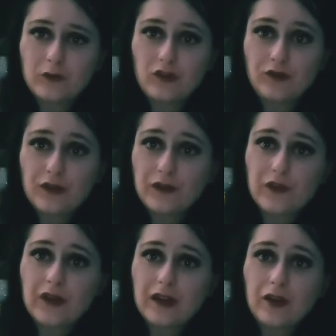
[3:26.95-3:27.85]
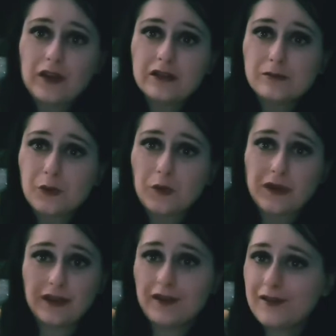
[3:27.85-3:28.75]
She feels like her little boy
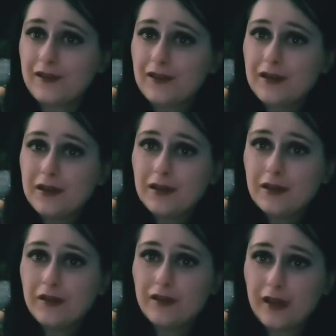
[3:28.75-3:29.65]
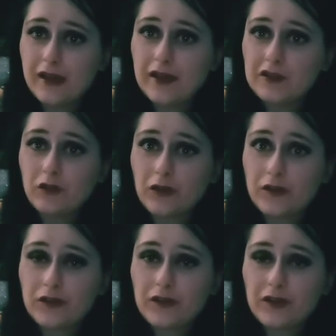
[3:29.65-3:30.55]
is there
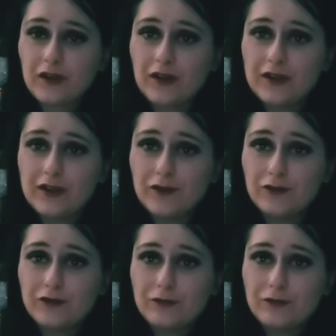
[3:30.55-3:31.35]
just to kind of